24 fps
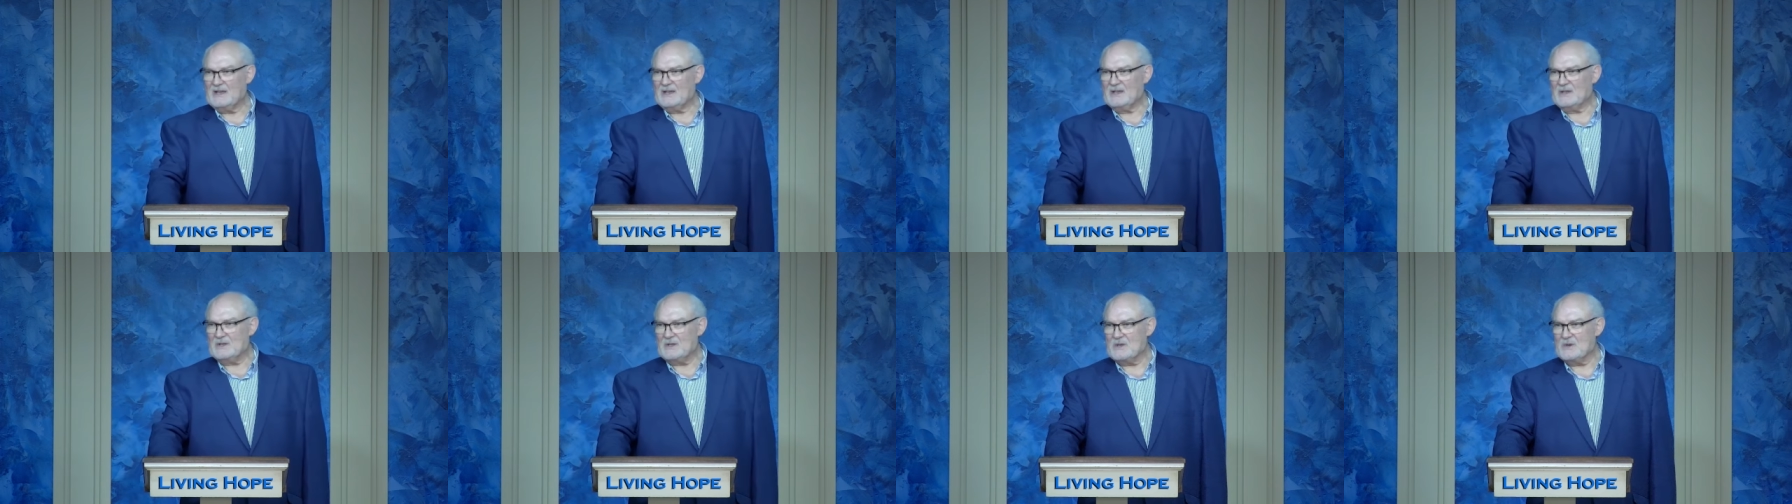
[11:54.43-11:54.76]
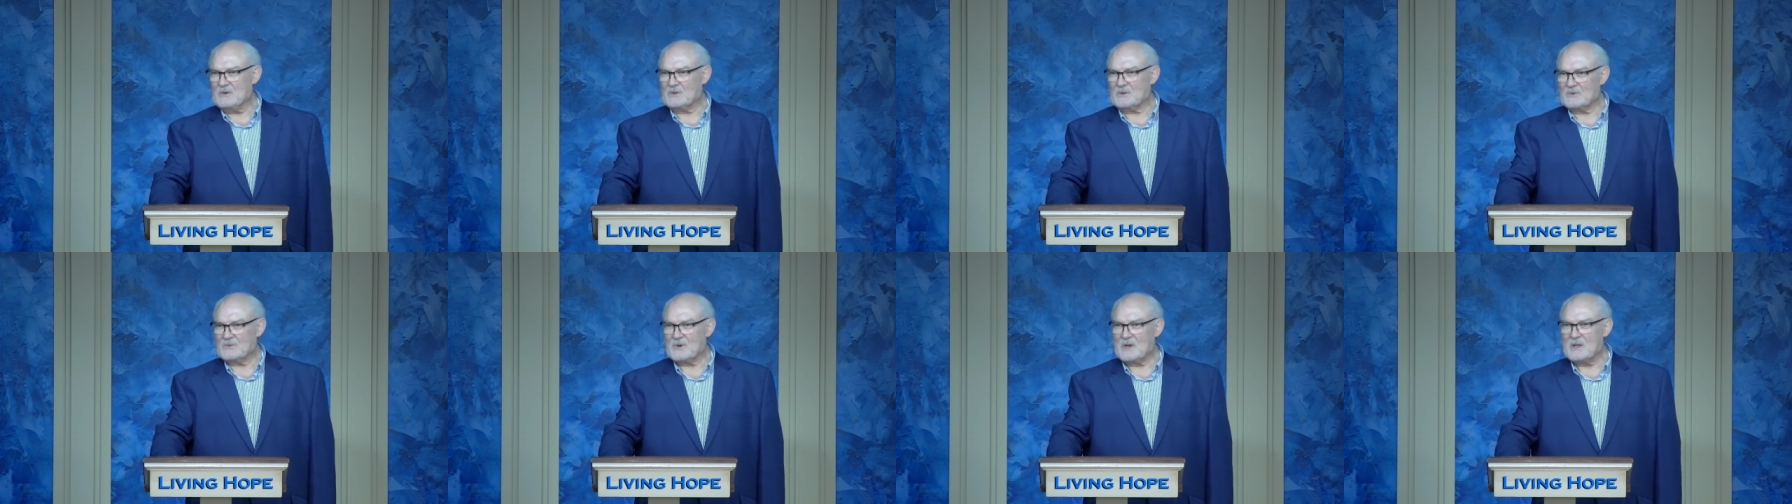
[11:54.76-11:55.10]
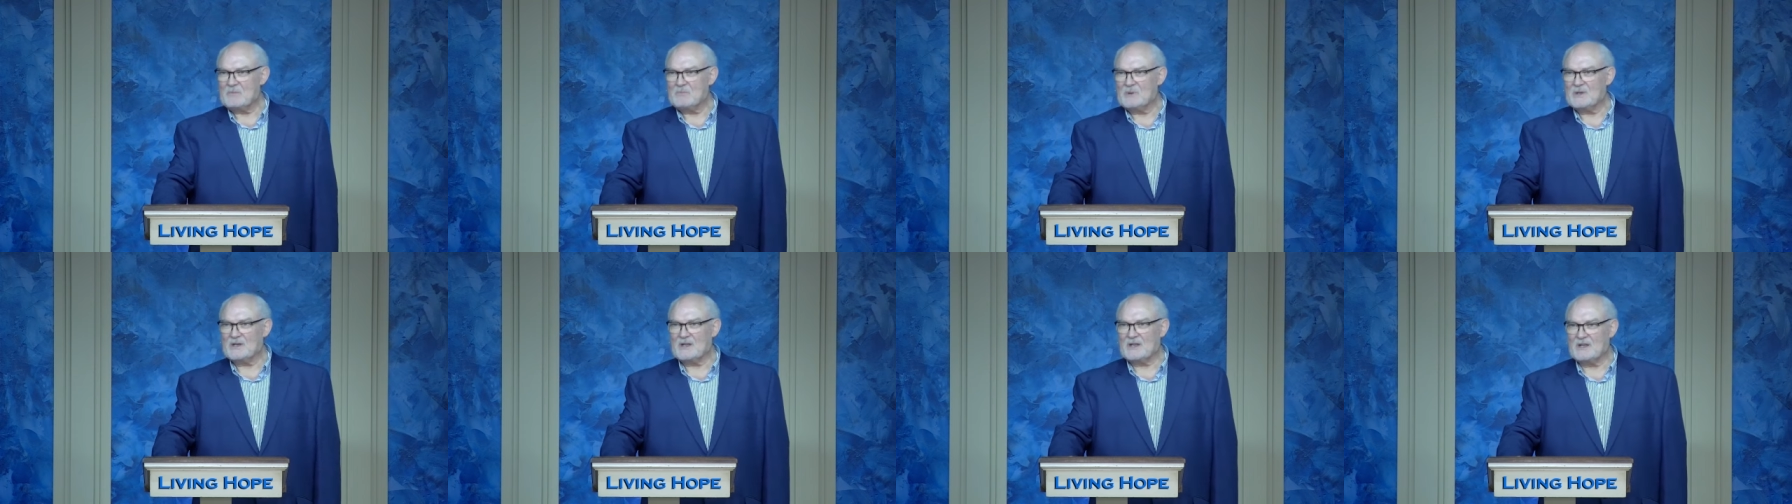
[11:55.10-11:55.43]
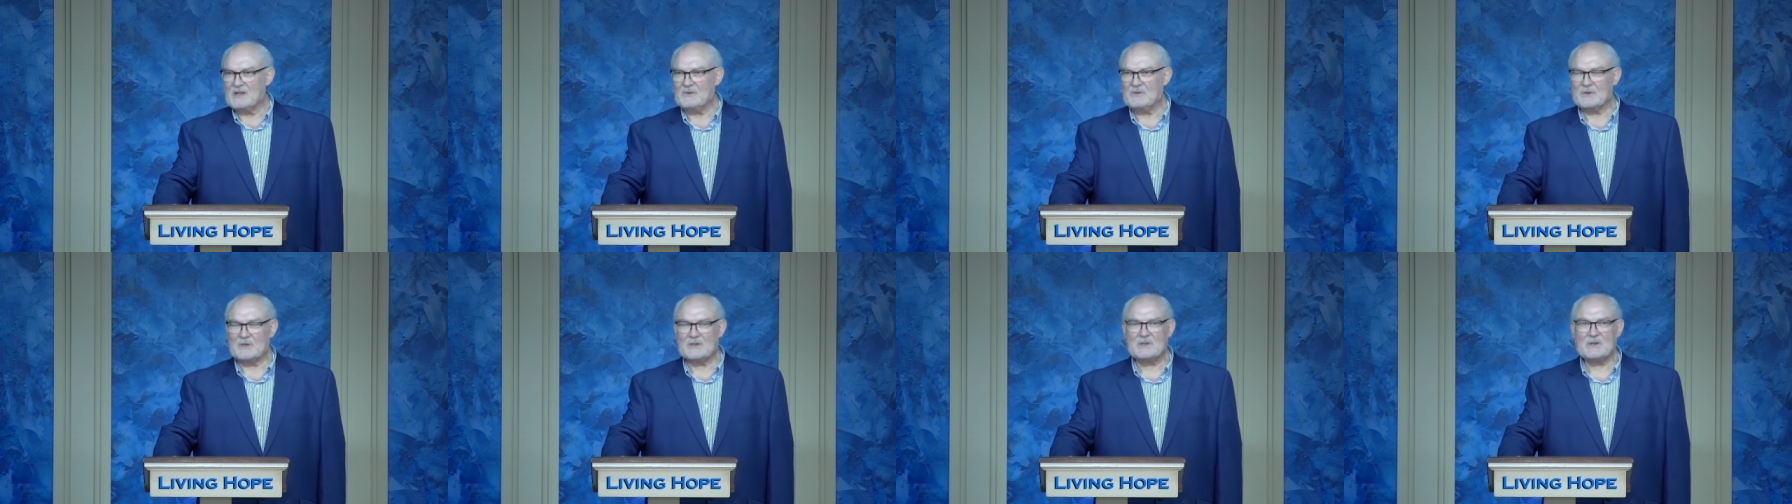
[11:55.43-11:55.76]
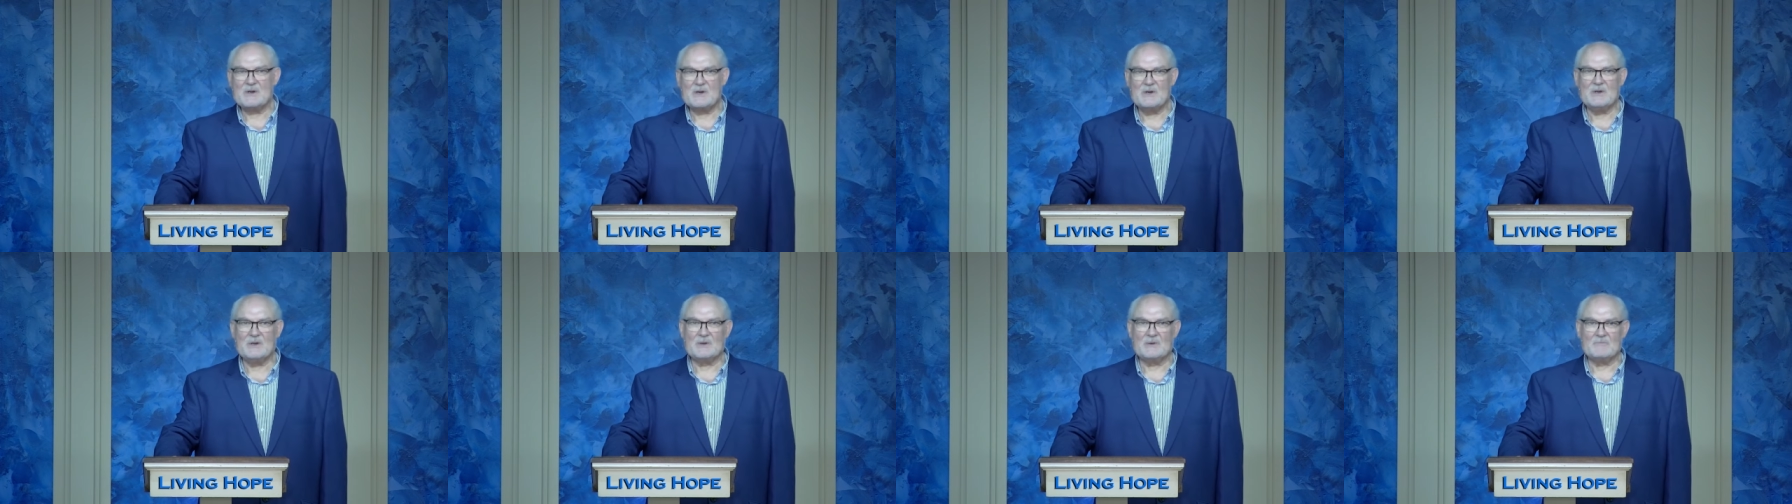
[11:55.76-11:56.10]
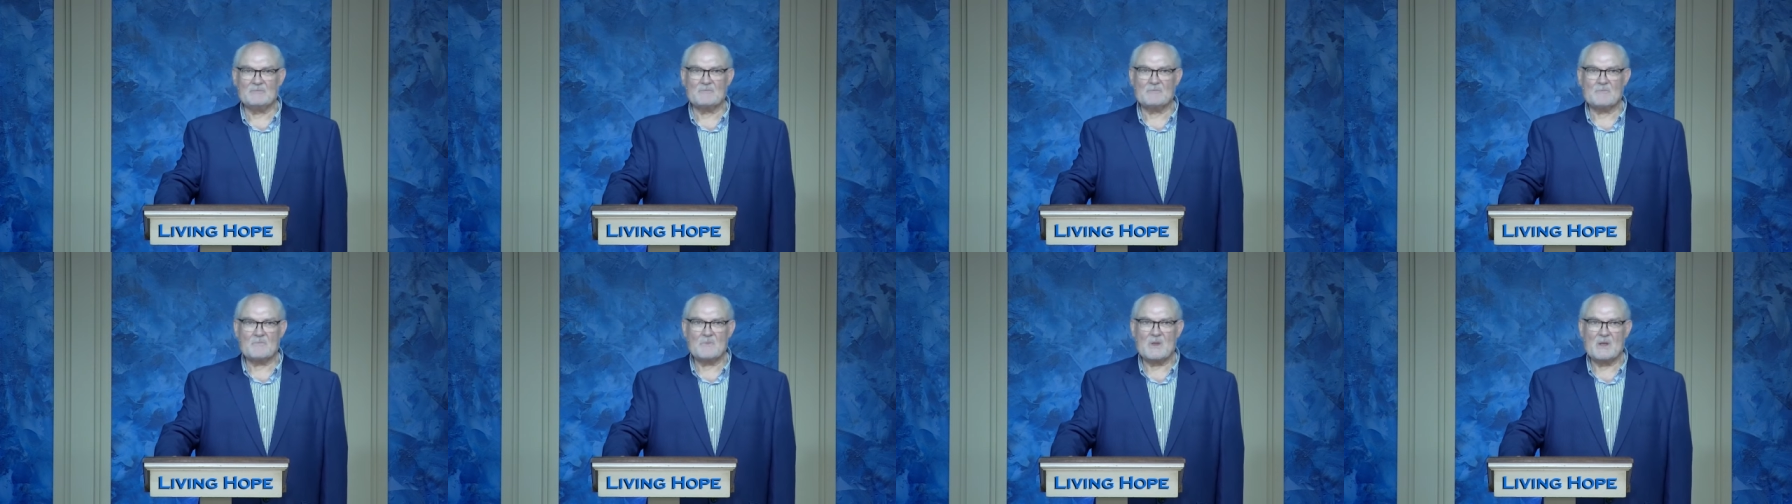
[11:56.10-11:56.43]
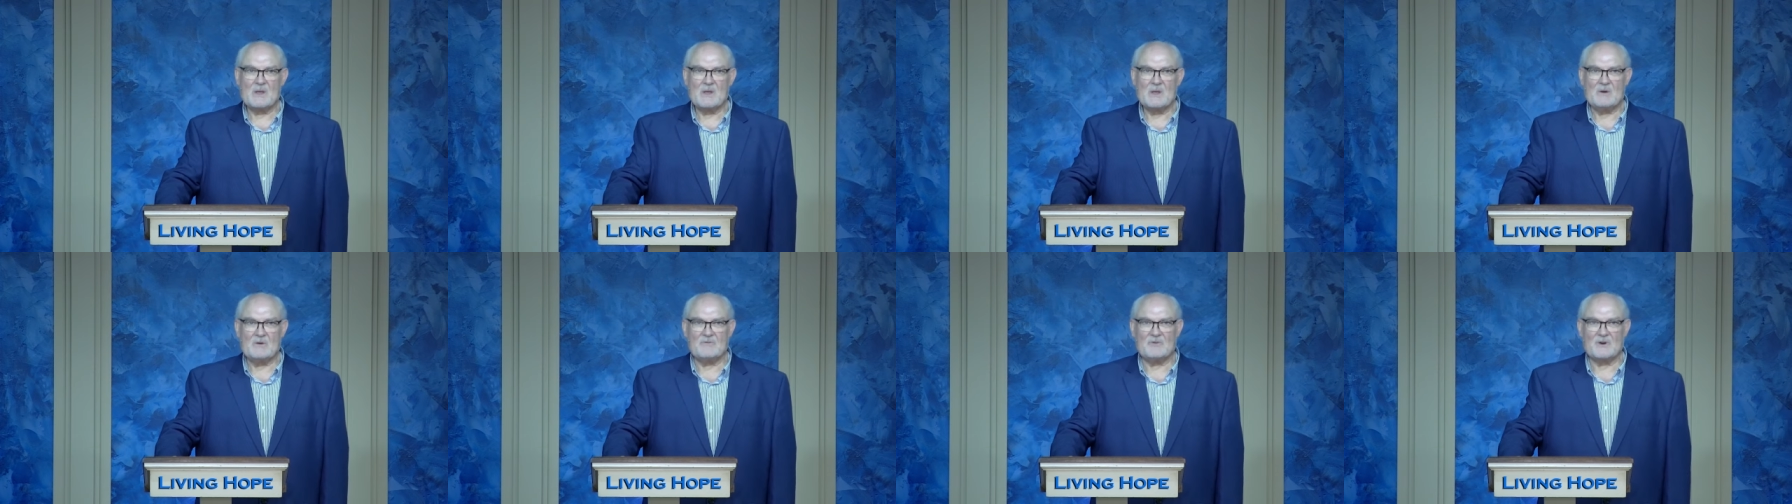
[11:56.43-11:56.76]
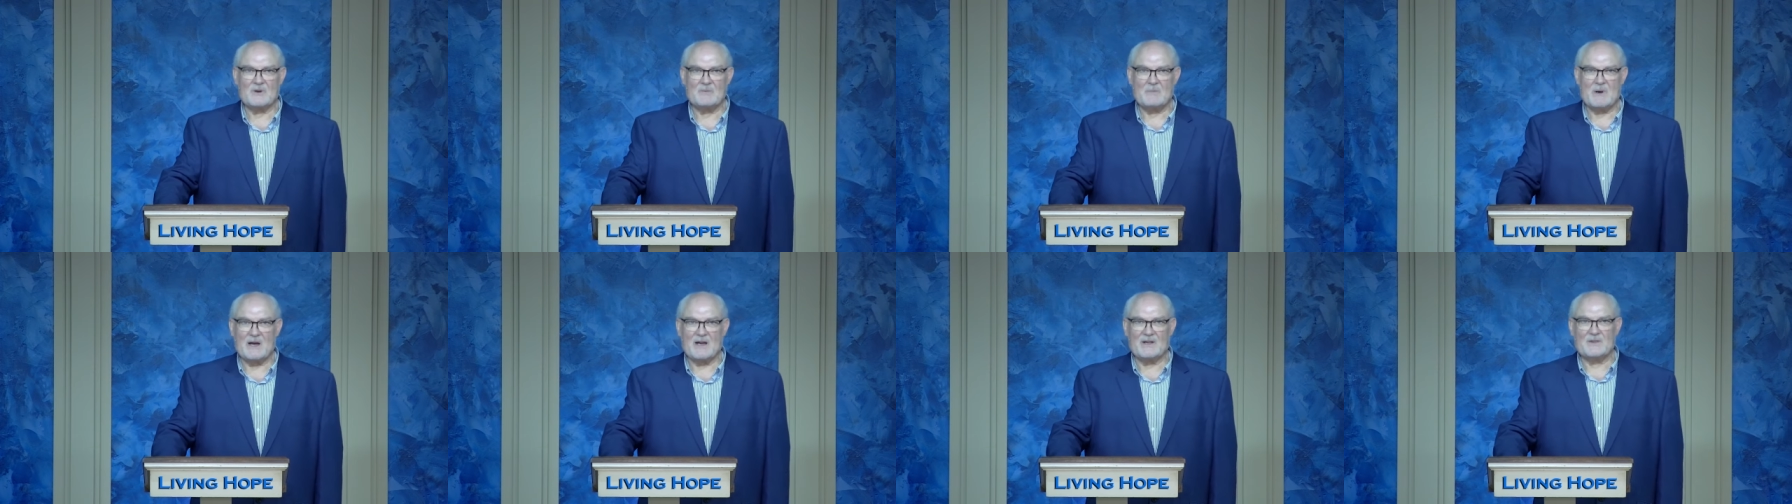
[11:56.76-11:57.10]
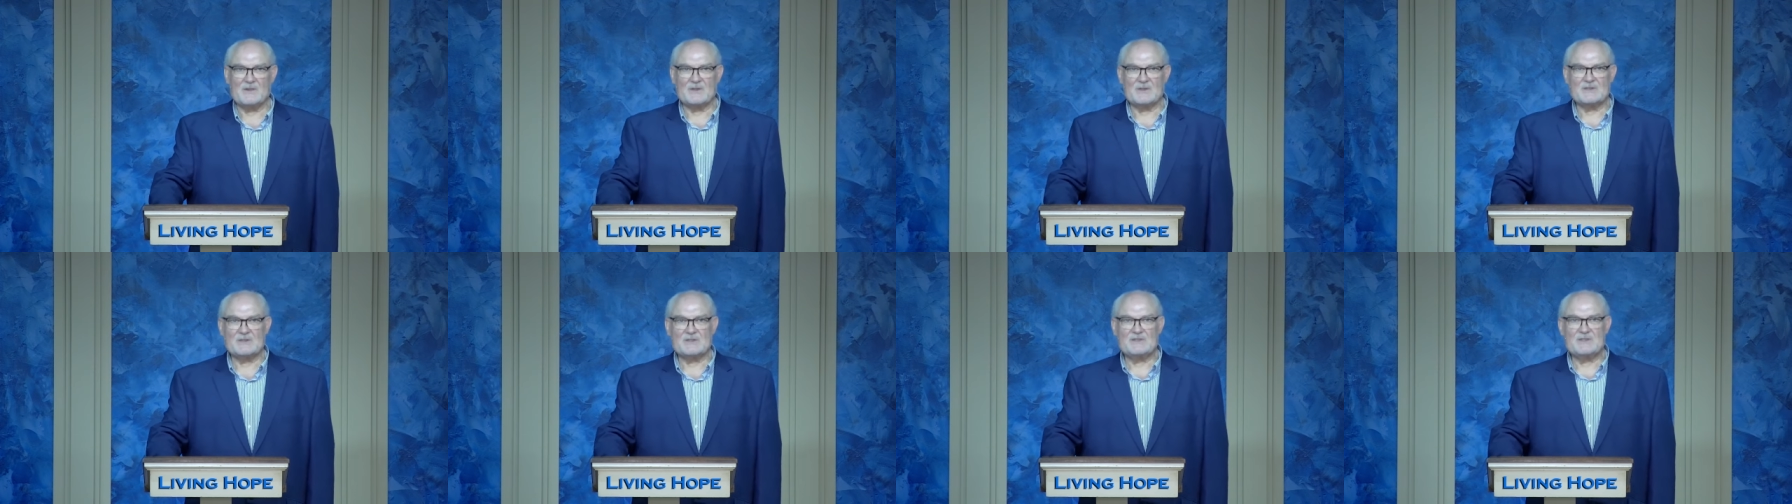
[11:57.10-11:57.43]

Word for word: you will reap it in return from others.